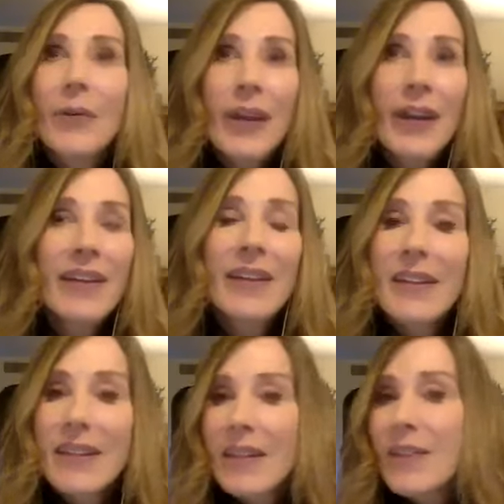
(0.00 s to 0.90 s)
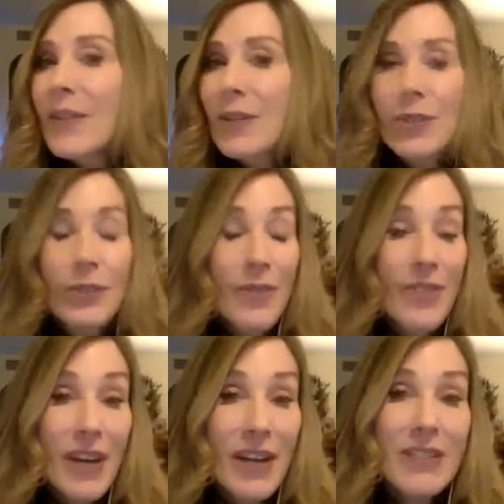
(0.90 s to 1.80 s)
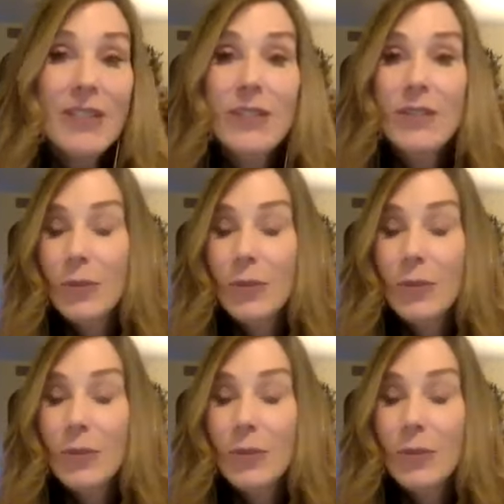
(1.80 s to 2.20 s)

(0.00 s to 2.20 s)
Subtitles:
okay, there are certain thoughts